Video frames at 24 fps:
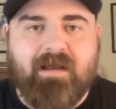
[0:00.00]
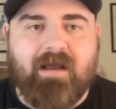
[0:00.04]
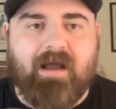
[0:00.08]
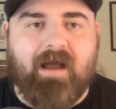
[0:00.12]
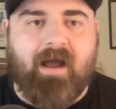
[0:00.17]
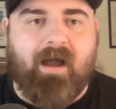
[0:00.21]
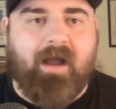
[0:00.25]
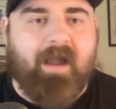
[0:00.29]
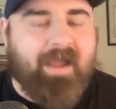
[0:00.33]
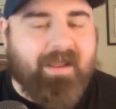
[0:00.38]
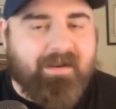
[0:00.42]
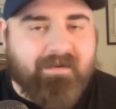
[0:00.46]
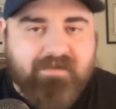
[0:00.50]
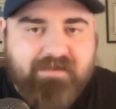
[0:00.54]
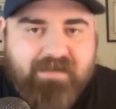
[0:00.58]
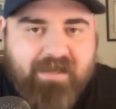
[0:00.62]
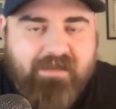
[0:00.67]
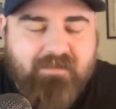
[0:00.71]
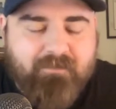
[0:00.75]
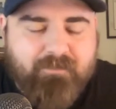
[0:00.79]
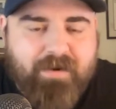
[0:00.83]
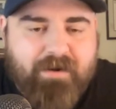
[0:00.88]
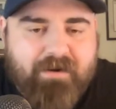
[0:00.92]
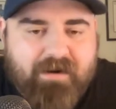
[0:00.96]
Uh, and
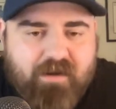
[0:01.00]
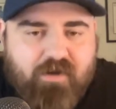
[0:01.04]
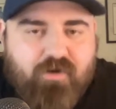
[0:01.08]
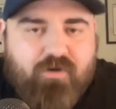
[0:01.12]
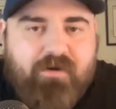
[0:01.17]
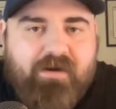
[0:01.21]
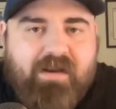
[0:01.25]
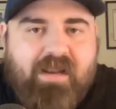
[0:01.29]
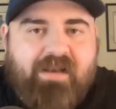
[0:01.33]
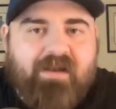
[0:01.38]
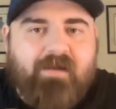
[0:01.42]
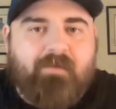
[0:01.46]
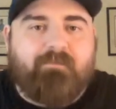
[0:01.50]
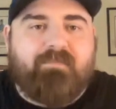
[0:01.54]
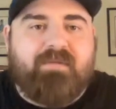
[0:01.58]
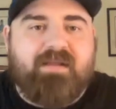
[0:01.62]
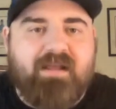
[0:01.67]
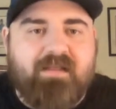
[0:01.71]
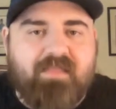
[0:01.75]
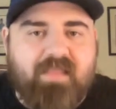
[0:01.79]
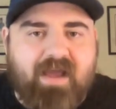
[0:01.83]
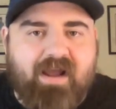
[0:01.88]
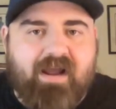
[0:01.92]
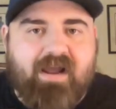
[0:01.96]
Kaden Perry could end up
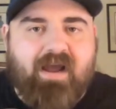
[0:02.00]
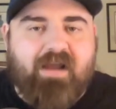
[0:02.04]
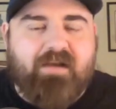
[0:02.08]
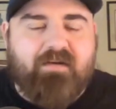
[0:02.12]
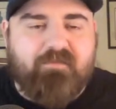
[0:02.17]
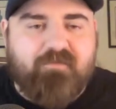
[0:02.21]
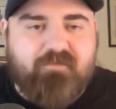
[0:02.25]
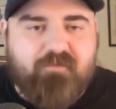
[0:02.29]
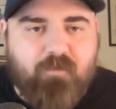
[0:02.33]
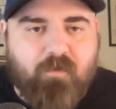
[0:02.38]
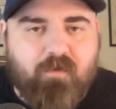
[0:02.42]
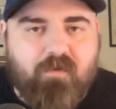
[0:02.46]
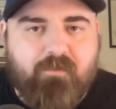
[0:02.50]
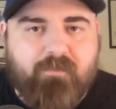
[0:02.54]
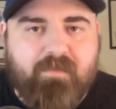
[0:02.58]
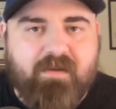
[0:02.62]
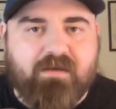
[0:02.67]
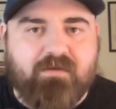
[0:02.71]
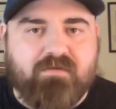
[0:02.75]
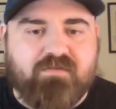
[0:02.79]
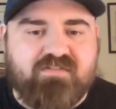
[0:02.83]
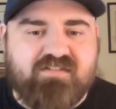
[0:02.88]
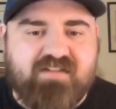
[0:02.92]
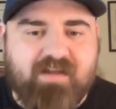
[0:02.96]
being that kind of fourth
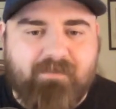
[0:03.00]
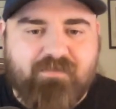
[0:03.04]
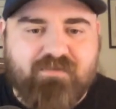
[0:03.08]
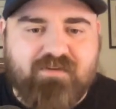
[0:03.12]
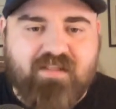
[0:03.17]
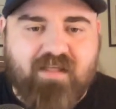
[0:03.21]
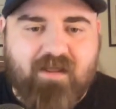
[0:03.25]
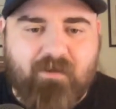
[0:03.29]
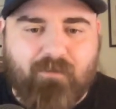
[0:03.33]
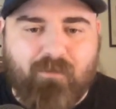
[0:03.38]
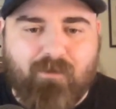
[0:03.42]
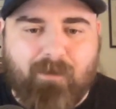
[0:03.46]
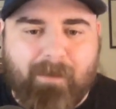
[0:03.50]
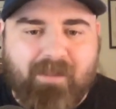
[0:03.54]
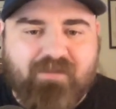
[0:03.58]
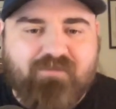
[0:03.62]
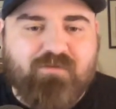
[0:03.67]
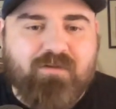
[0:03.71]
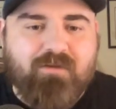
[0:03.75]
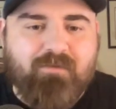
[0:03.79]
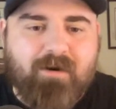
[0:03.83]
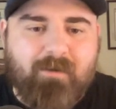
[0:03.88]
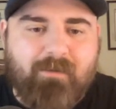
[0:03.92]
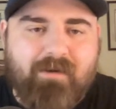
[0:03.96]
big who steps into that role. And
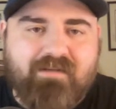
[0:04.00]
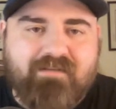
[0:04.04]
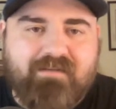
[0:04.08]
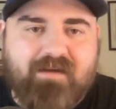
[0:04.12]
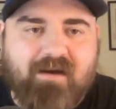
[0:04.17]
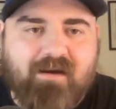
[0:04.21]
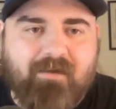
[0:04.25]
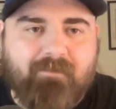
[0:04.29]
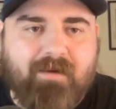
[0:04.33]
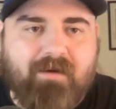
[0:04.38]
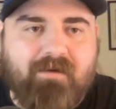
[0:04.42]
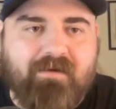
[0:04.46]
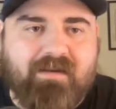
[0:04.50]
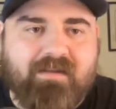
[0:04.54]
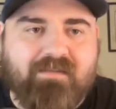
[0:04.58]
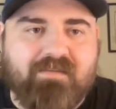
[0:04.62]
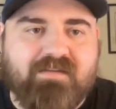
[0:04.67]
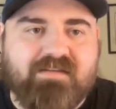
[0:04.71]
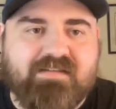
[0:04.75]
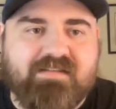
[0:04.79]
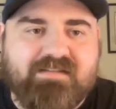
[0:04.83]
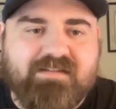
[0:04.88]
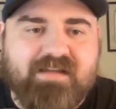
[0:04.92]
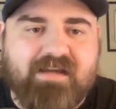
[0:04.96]
that's really what I want to talk about in
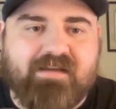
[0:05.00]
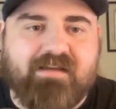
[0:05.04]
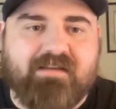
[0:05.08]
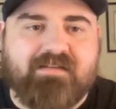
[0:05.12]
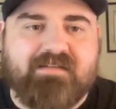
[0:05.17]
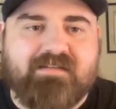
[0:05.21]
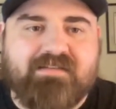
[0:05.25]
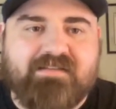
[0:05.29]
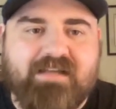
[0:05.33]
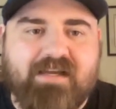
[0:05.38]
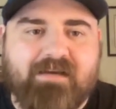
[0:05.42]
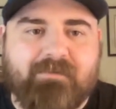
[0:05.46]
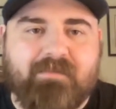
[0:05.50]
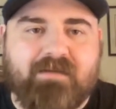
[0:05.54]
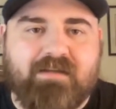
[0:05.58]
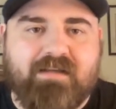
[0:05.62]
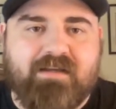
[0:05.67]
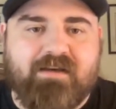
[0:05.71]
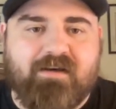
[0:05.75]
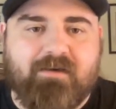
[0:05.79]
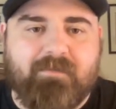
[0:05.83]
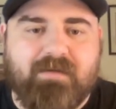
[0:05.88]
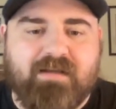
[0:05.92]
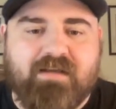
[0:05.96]
the second segment
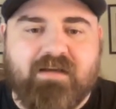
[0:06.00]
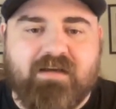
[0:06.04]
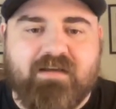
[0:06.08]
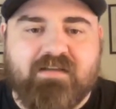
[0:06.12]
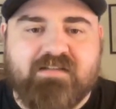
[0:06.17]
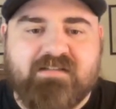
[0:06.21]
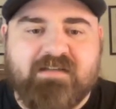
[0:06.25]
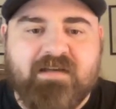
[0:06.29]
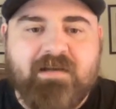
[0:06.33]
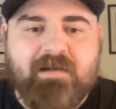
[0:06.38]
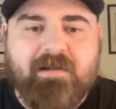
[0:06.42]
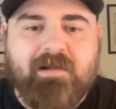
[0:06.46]
here because